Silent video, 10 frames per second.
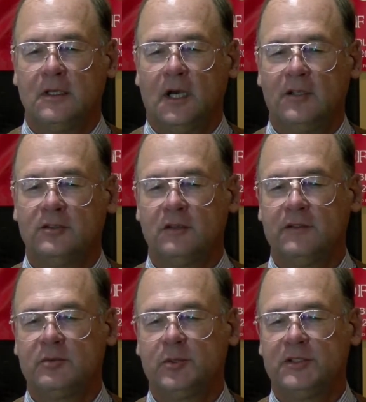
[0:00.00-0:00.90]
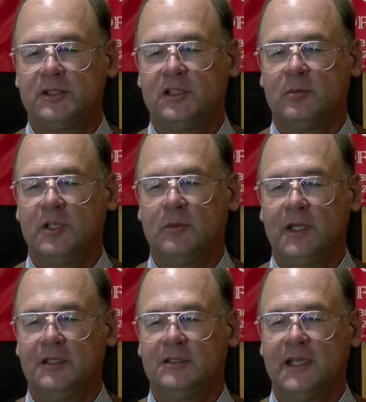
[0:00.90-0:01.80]
I served as precinct
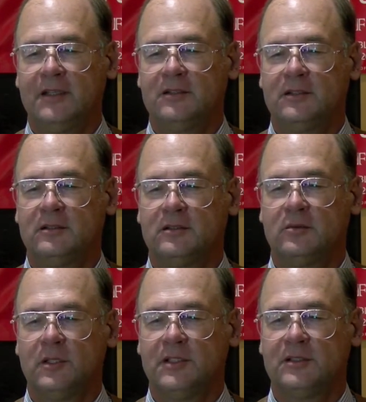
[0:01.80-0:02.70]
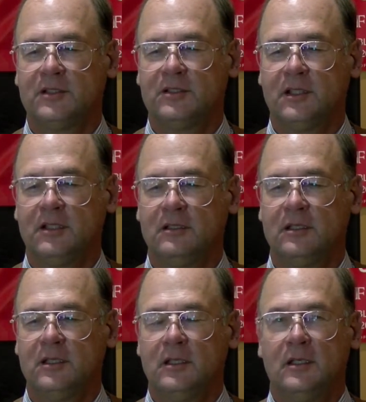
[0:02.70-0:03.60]
committeeman in Texas in 2016,
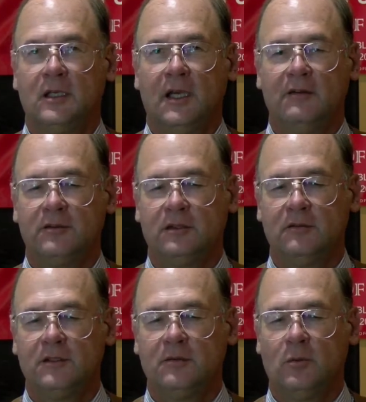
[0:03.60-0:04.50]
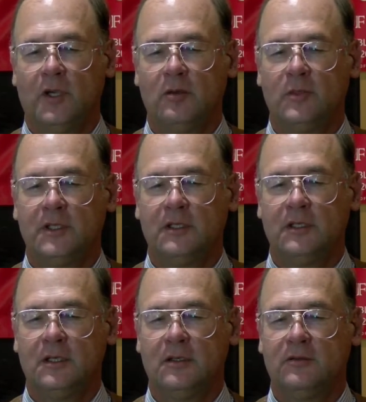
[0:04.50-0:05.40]
and have served in
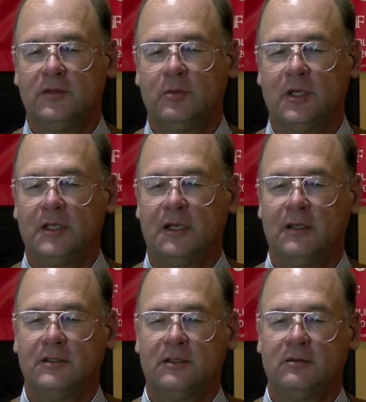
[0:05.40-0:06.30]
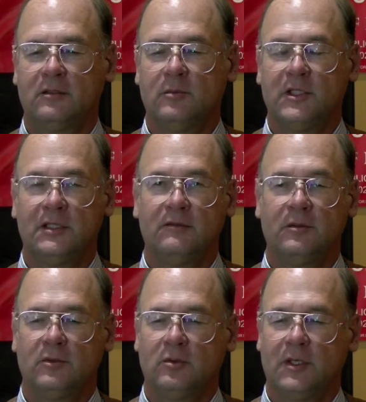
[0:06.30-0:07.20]
Wyoming on the Fremont County Central Committee
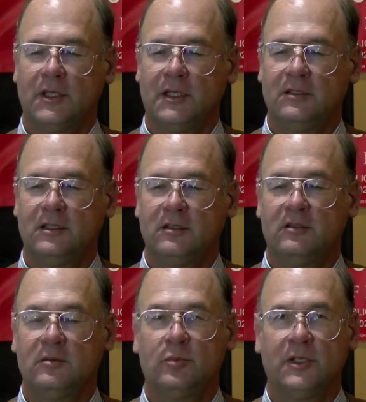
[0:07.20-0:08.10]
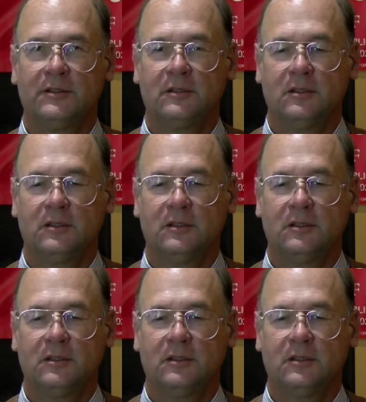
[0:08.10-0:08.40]
from 2018 to present.